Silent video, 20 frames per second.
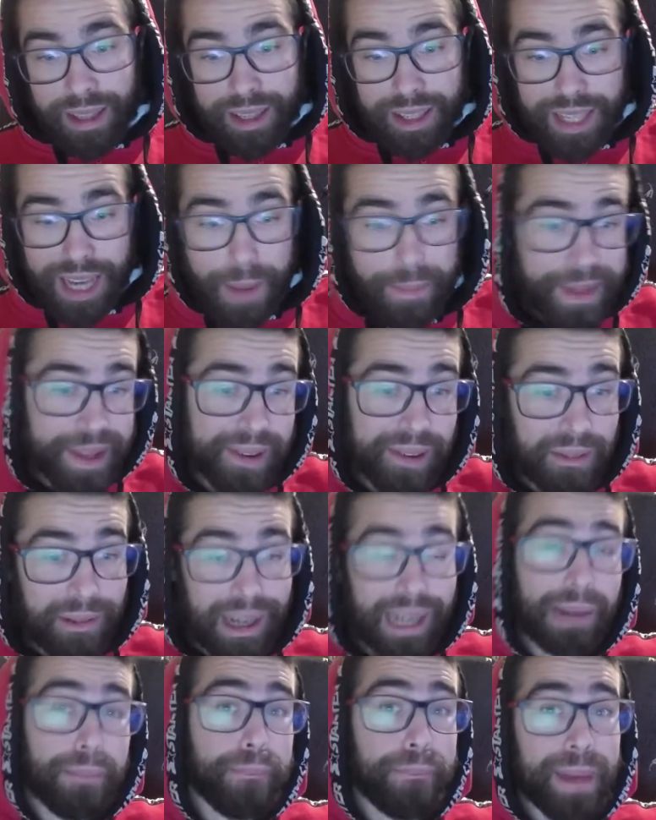Something
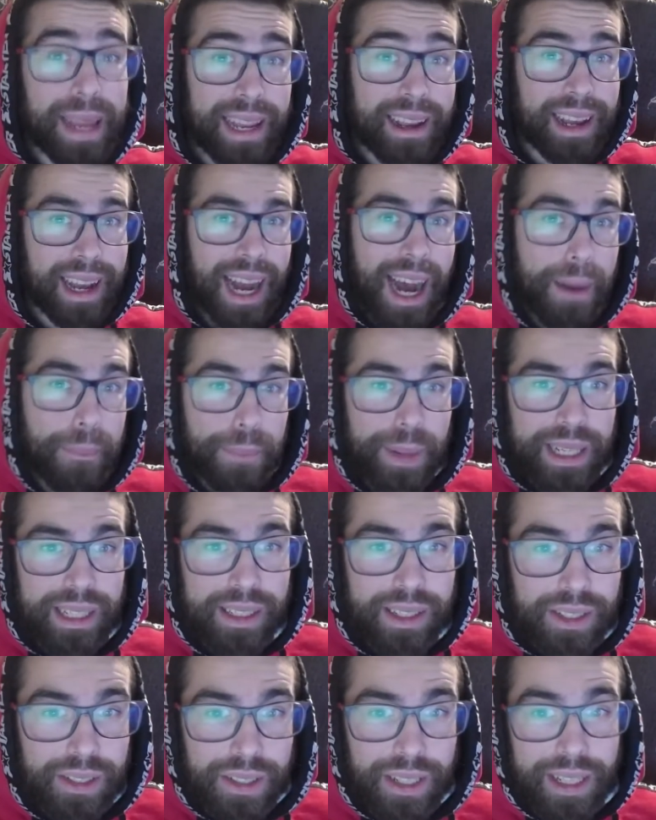really big
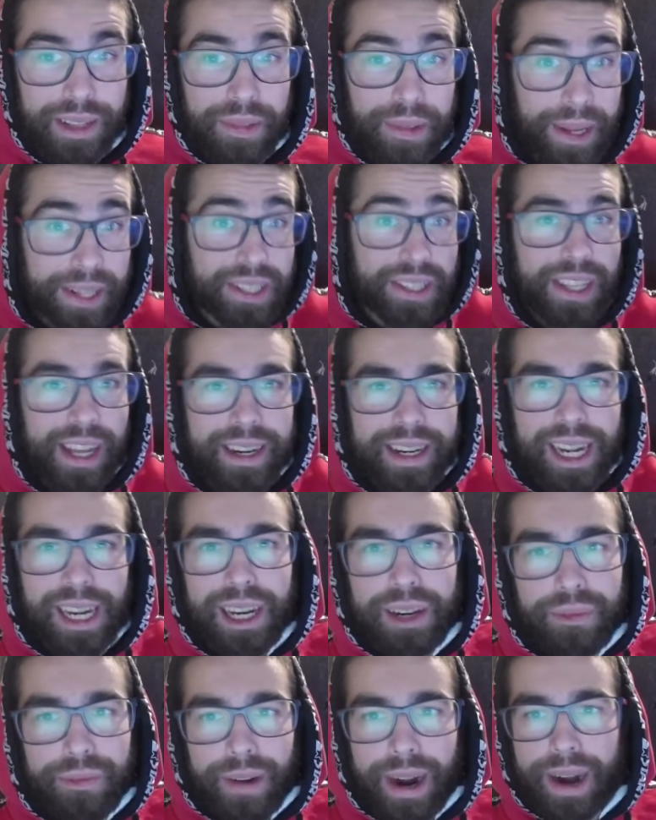happens in the external
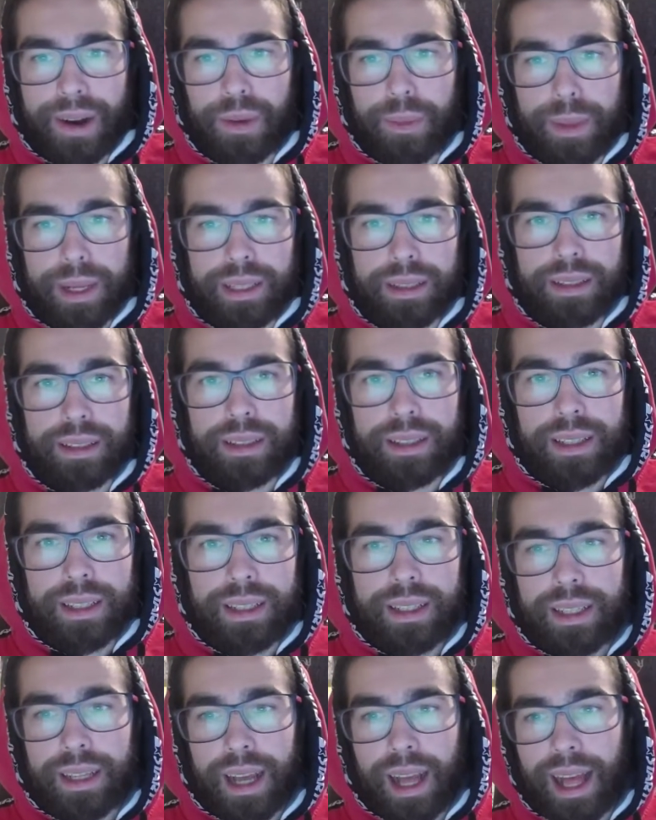environment,
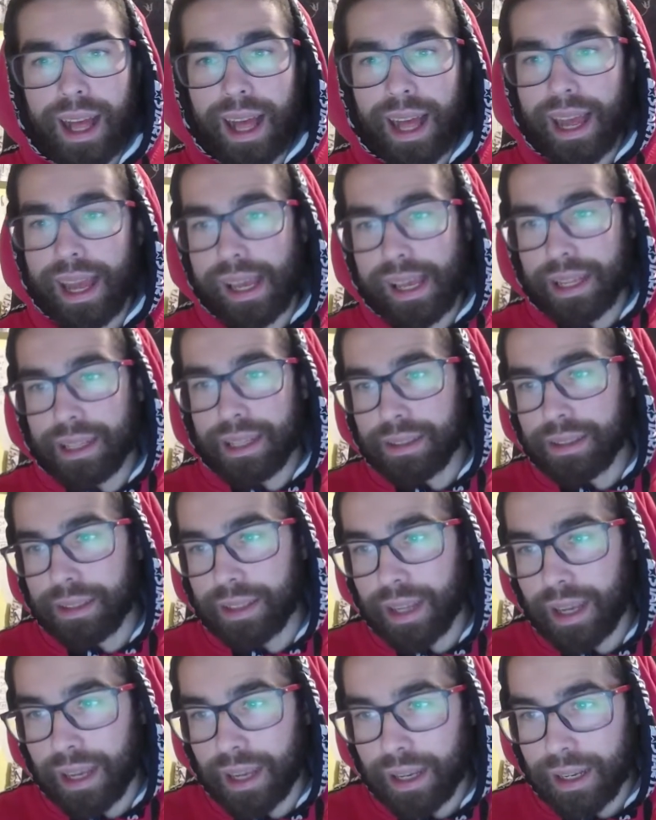and
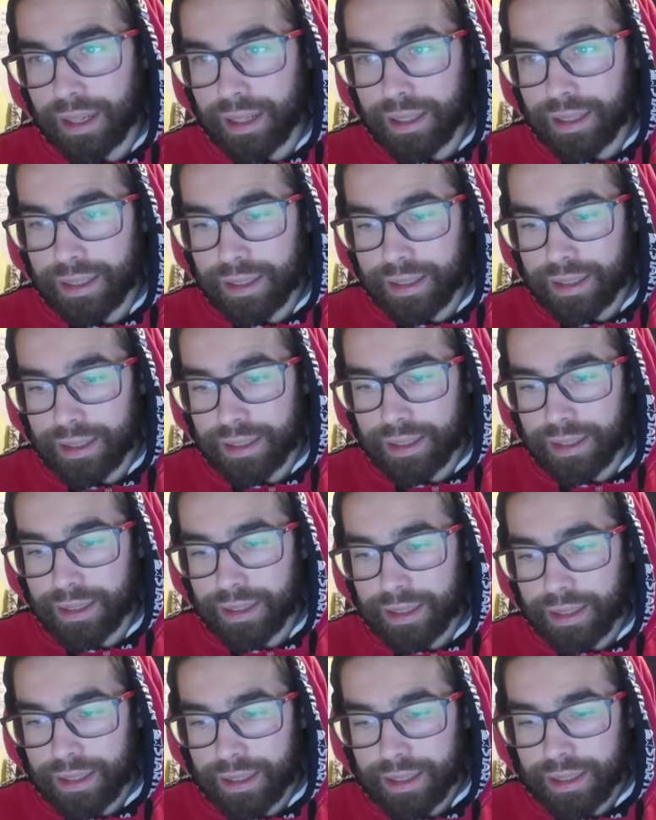uh,
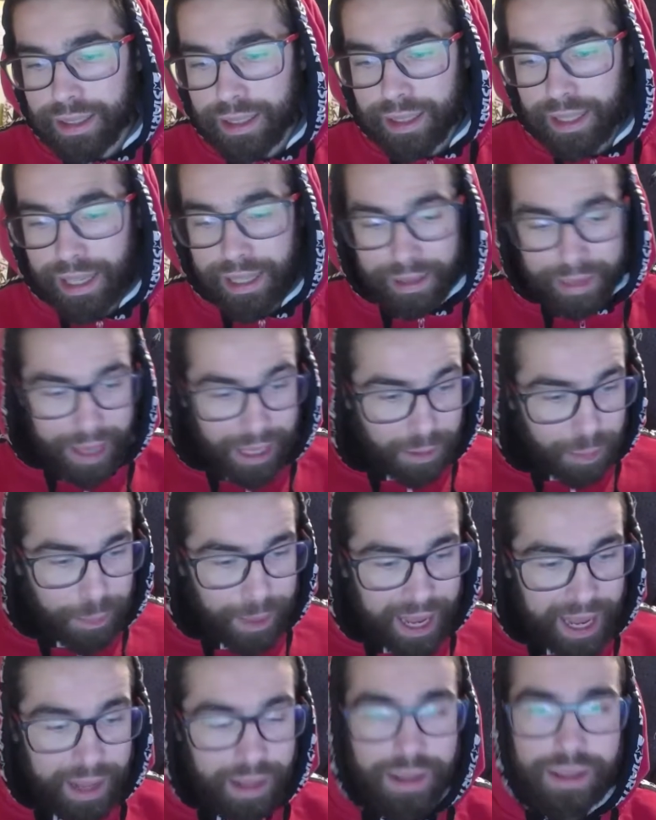in that
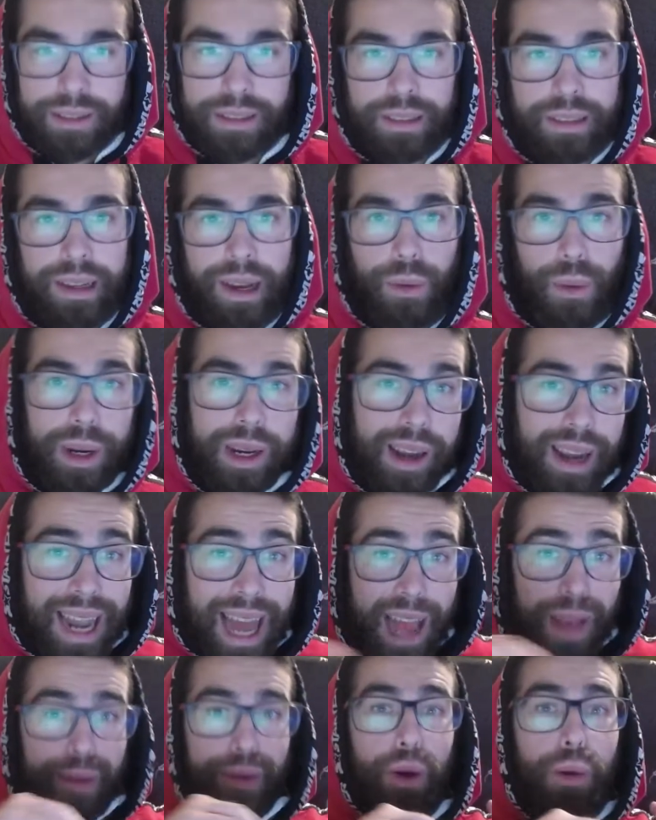pain, when
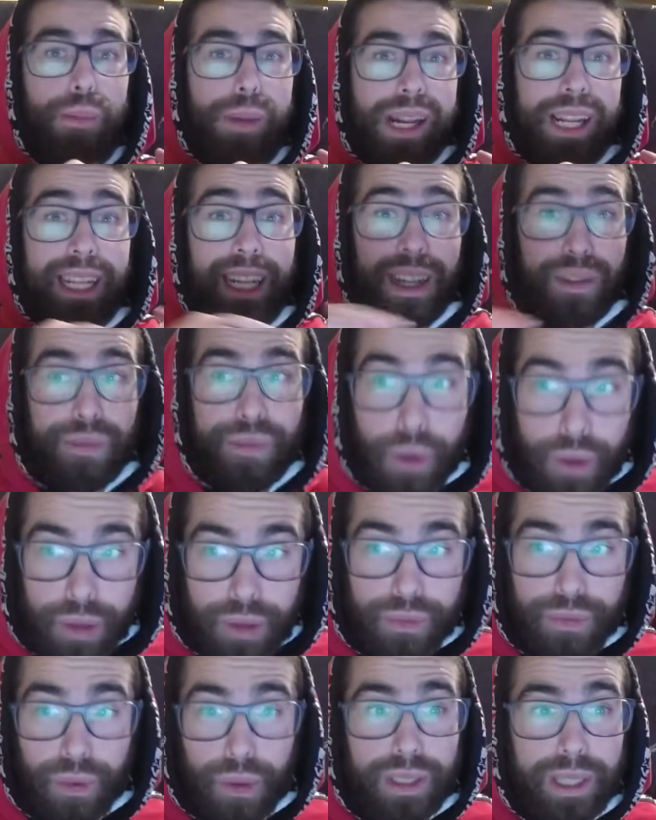life completely fall,
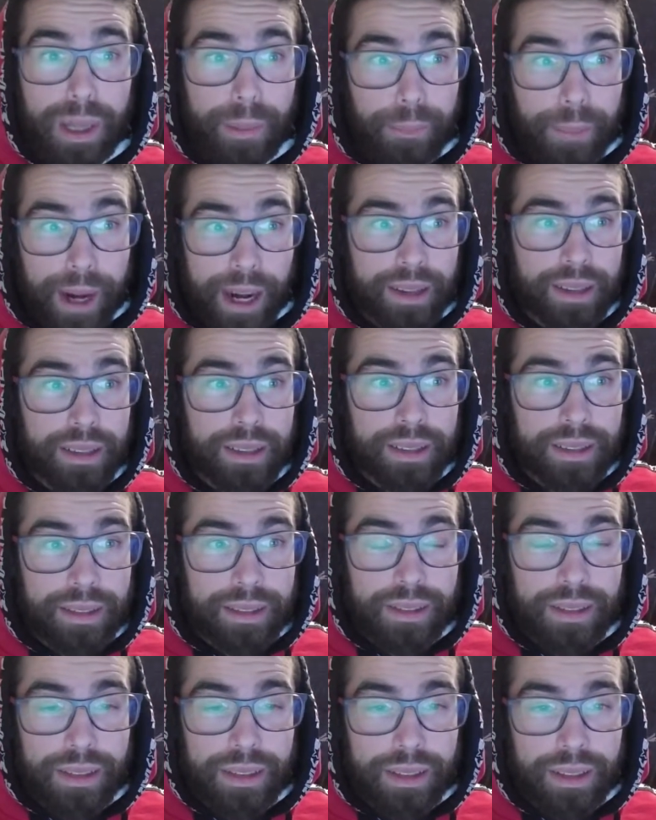falls apart,
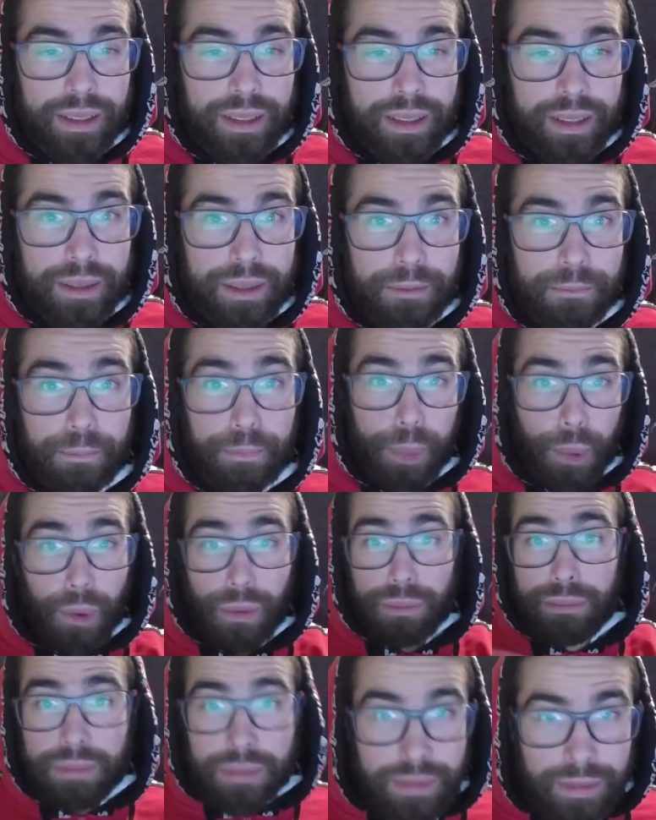
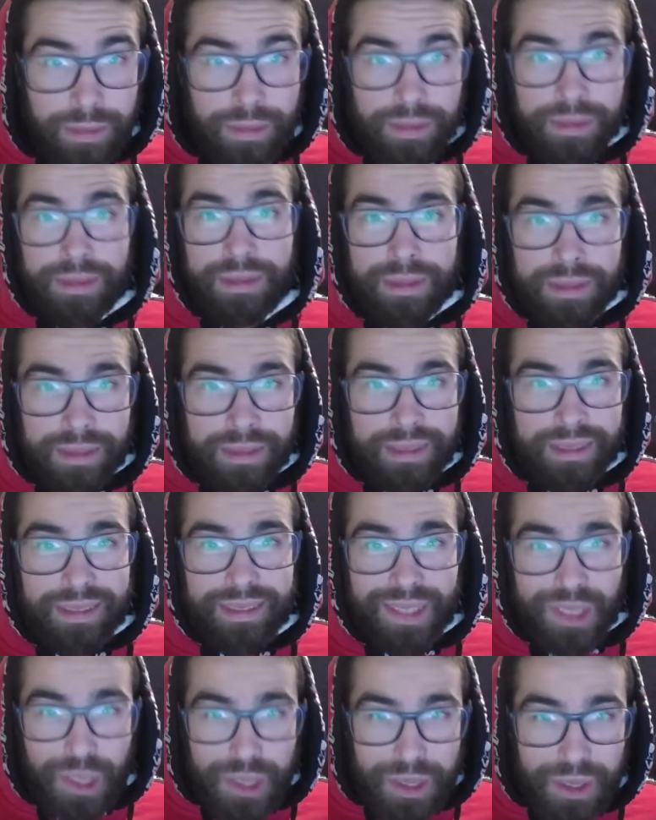boom,
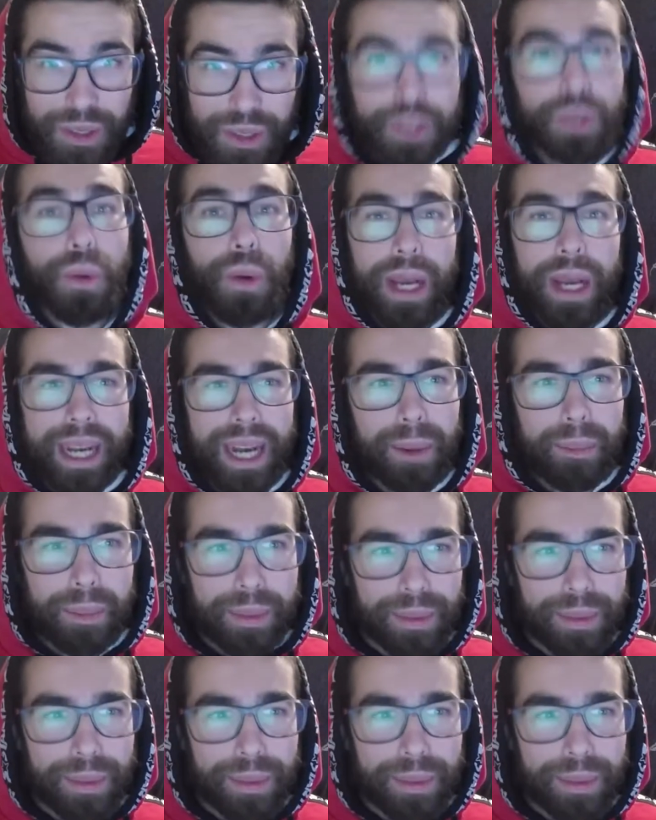you wake up.